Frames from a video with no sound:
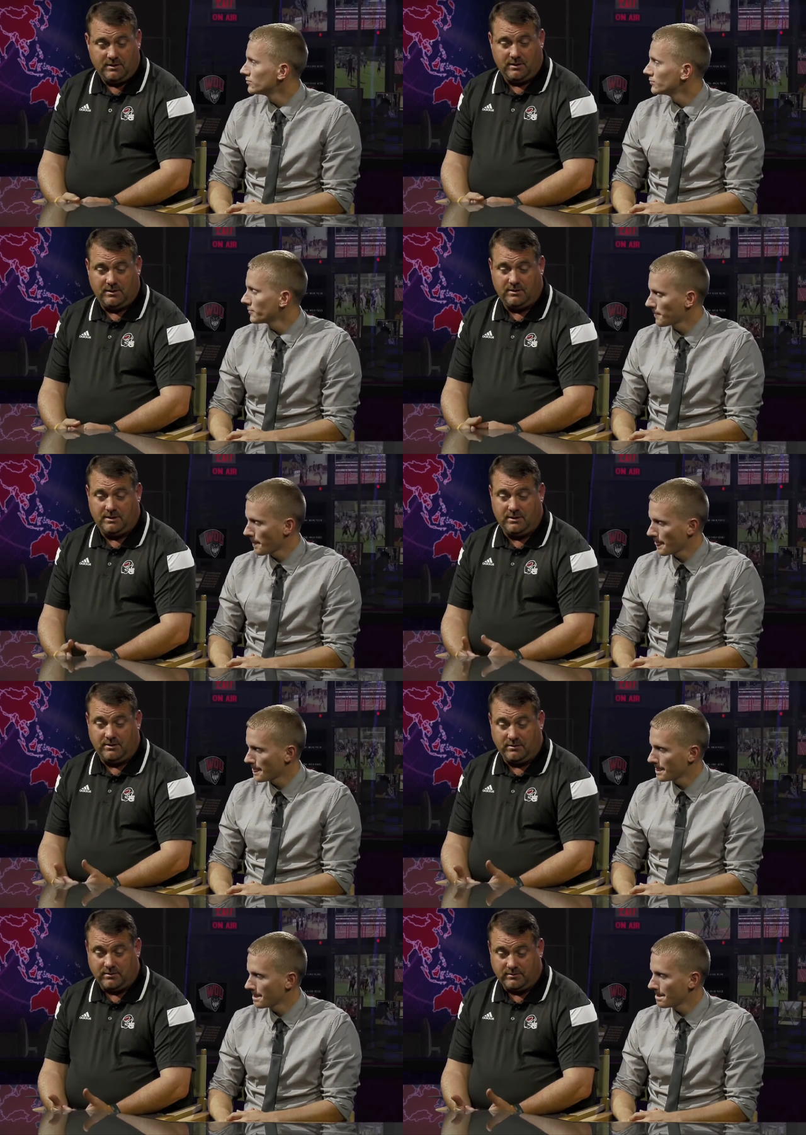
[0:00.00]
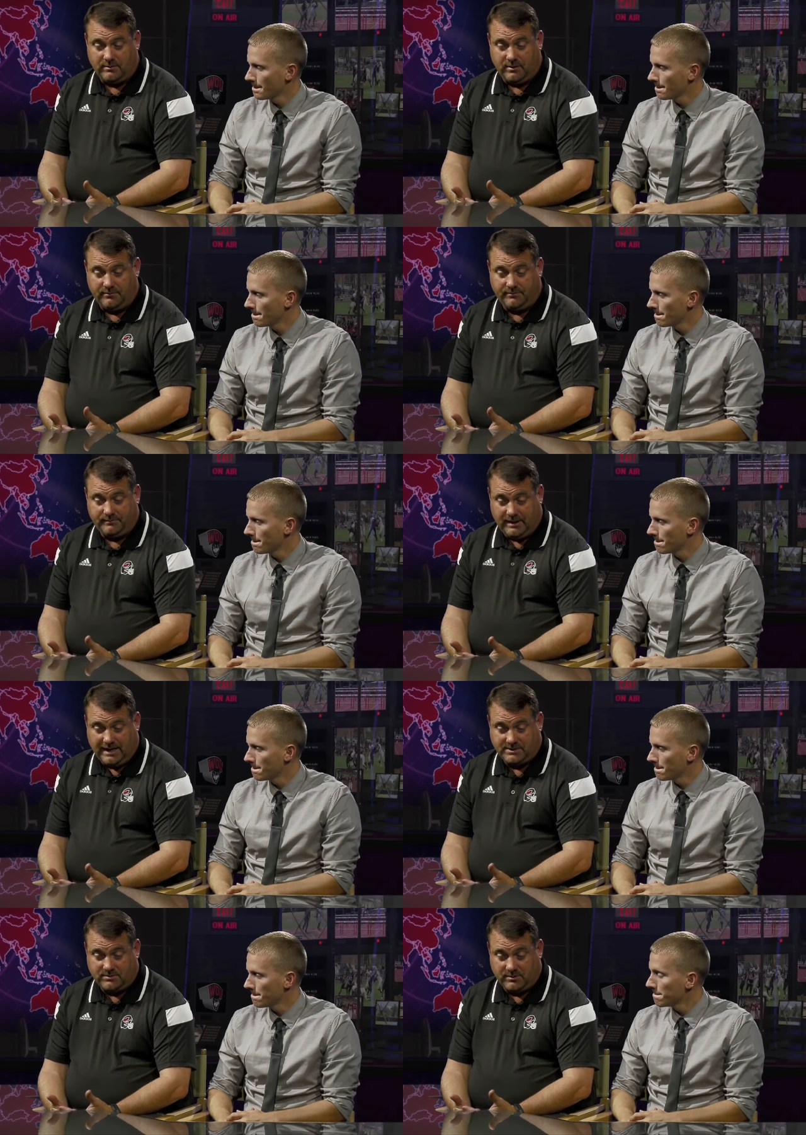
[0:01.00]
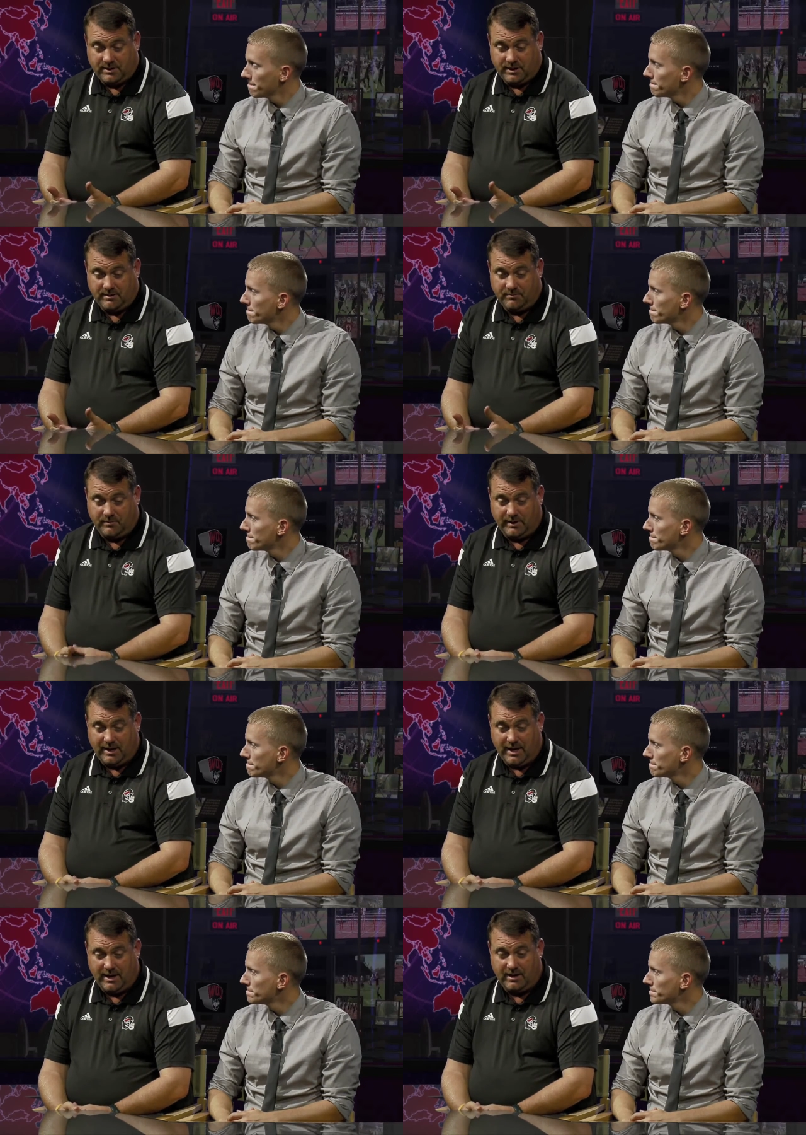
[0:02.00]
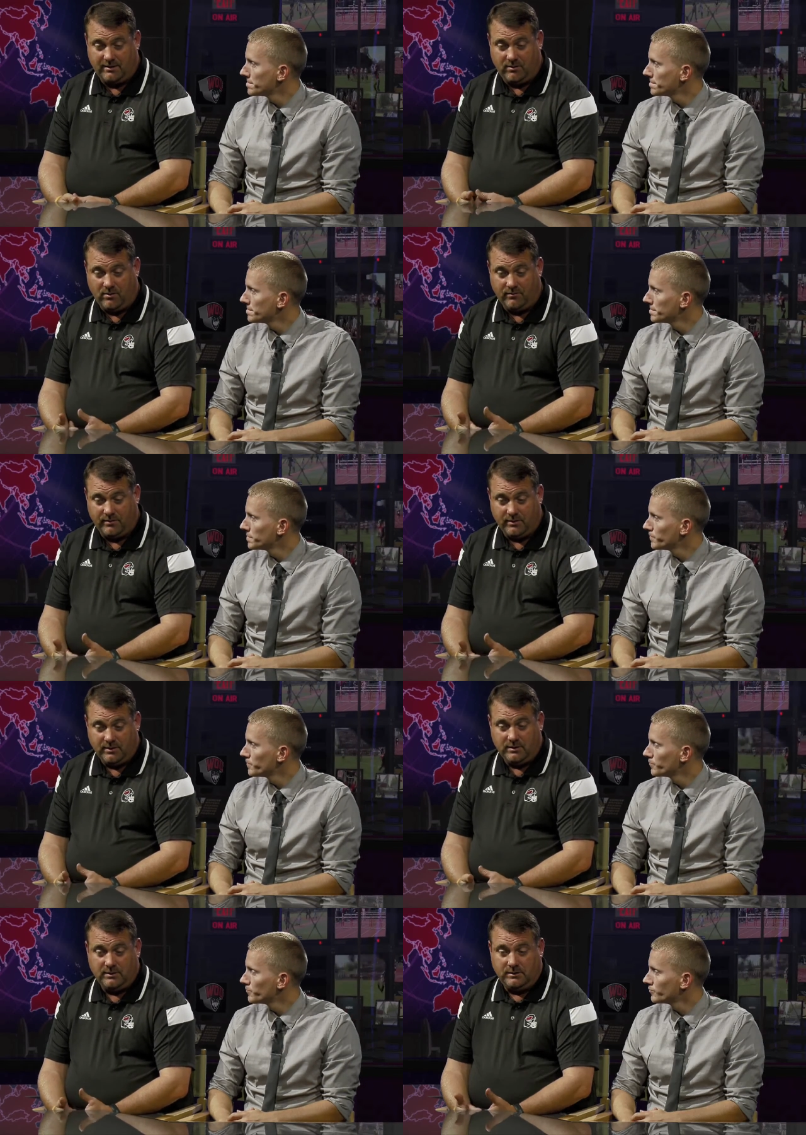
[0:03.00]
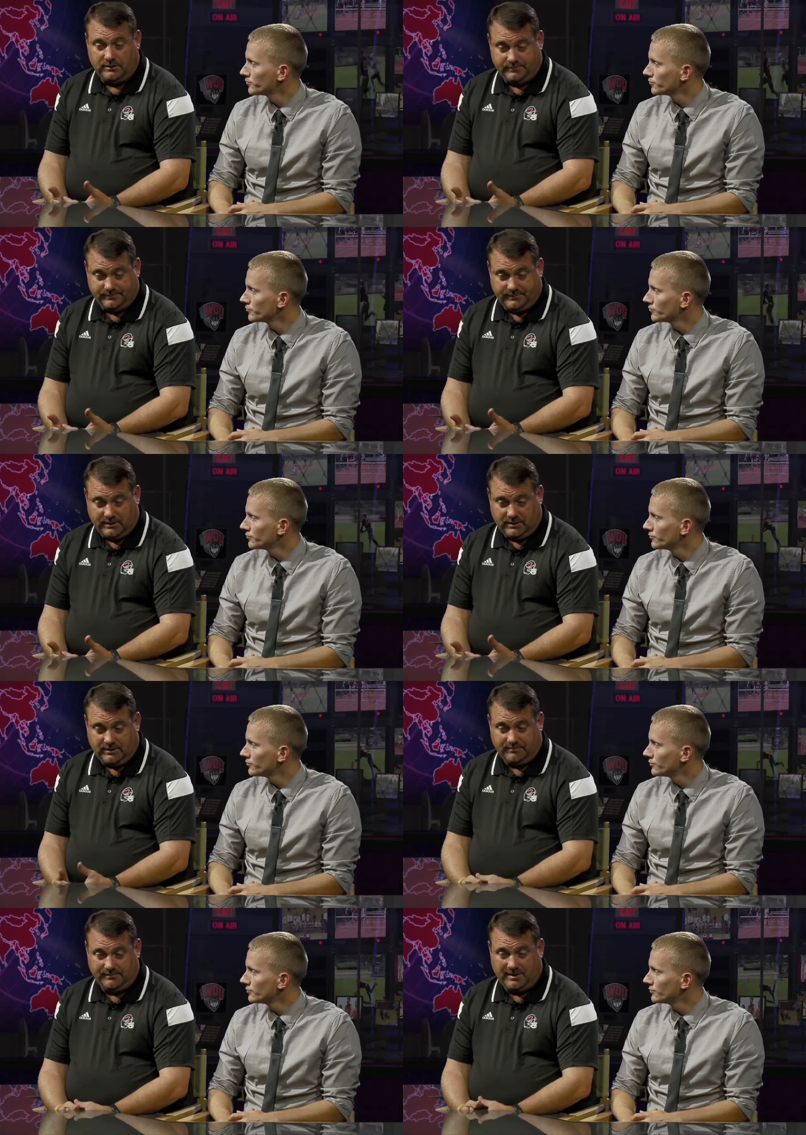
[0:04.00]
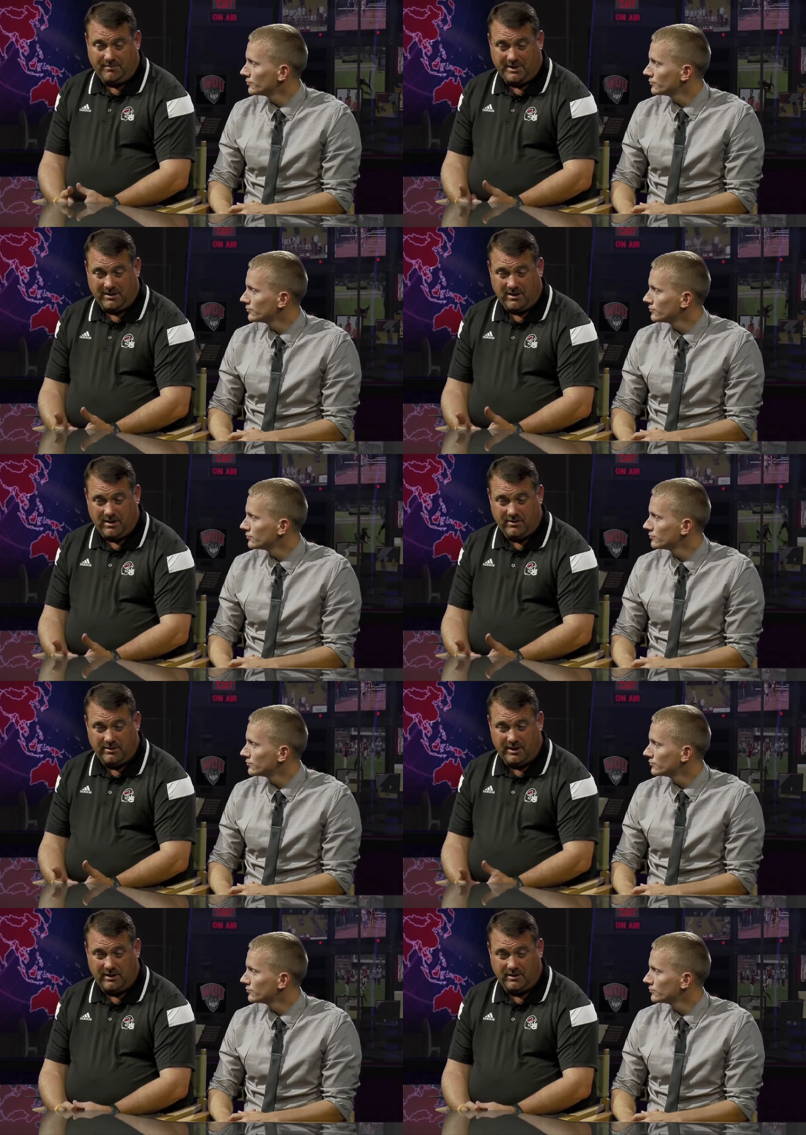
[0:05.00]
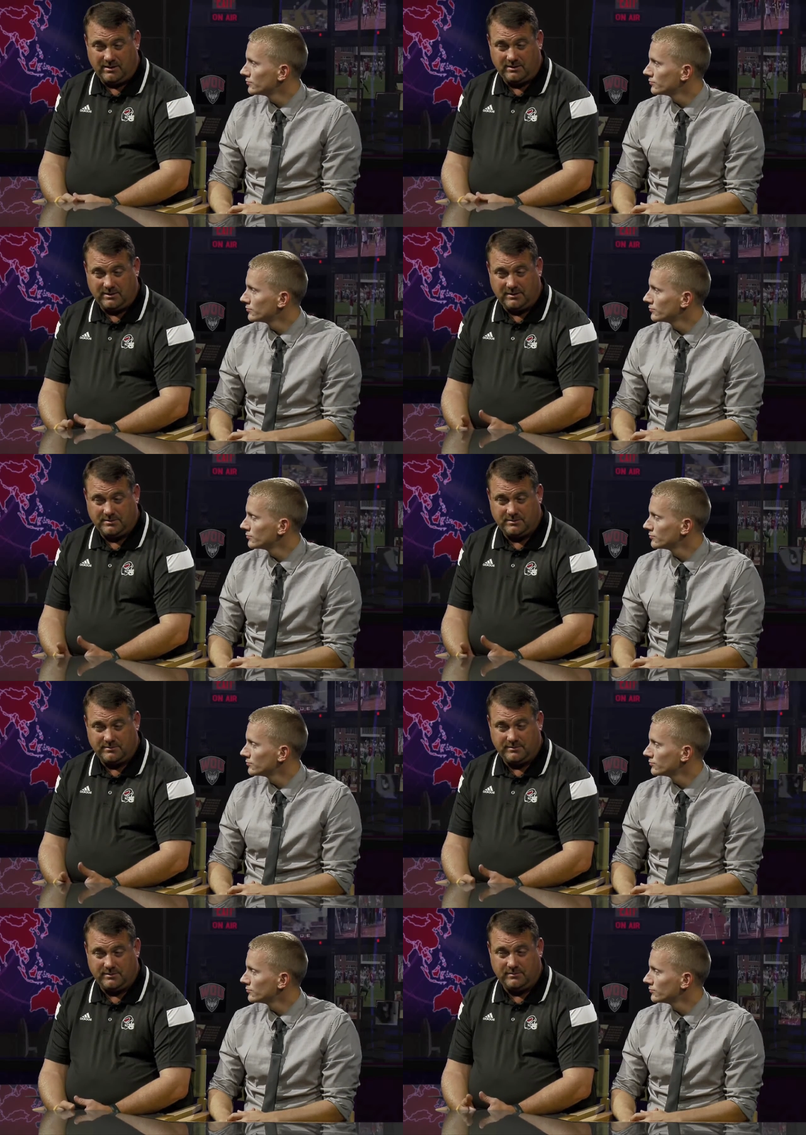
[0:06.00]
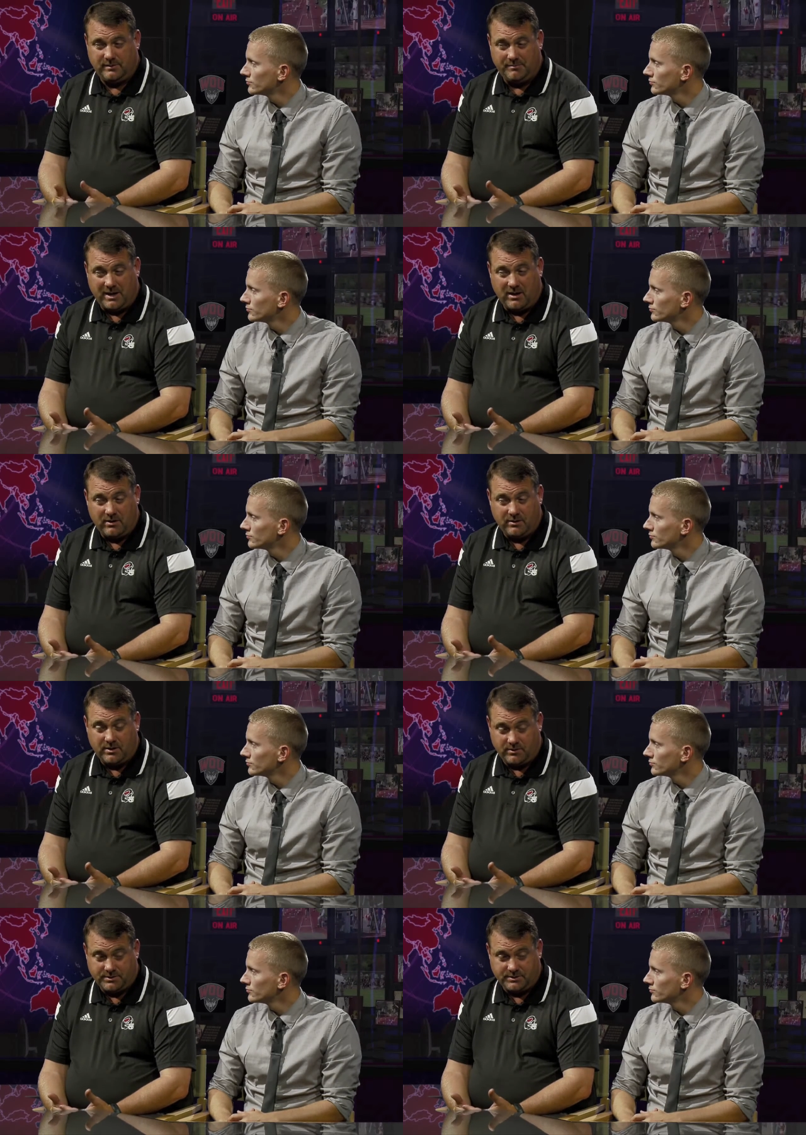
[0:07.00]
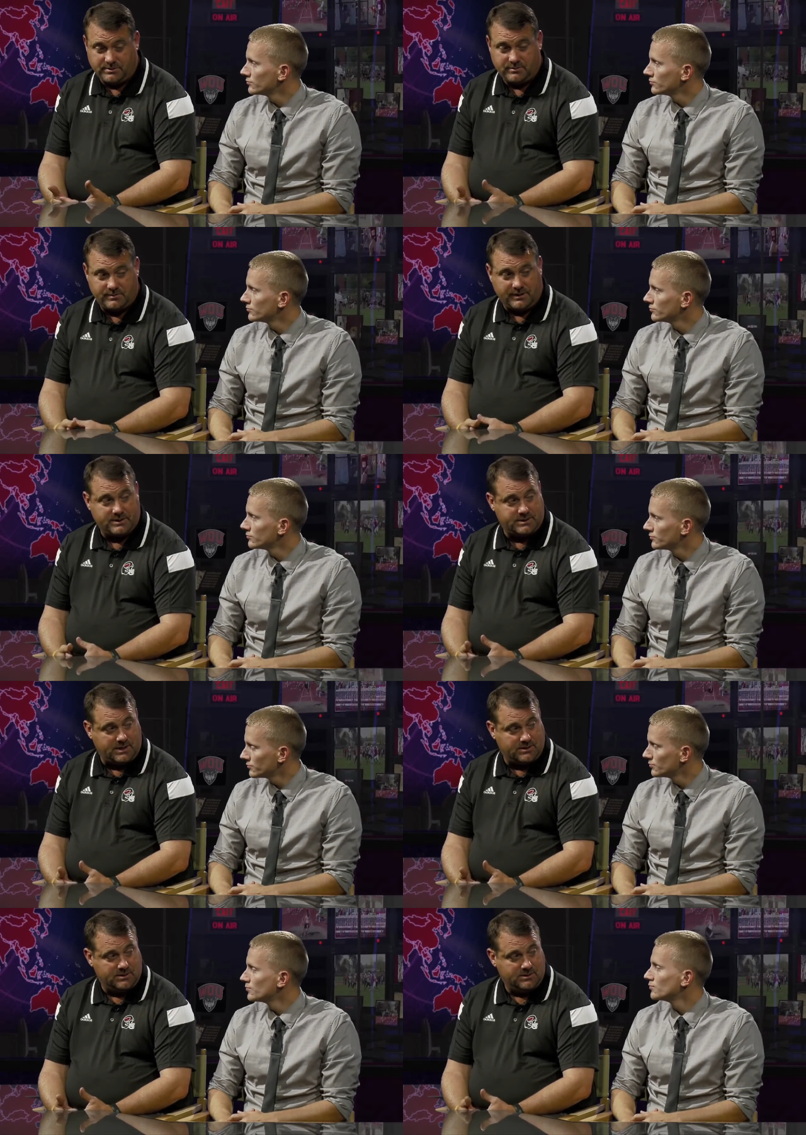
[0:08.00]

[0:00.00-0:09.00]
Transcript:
Speaker 1: And then our, our high school camp, we had over um, about 100 and we're about 100 coaches throughout the state,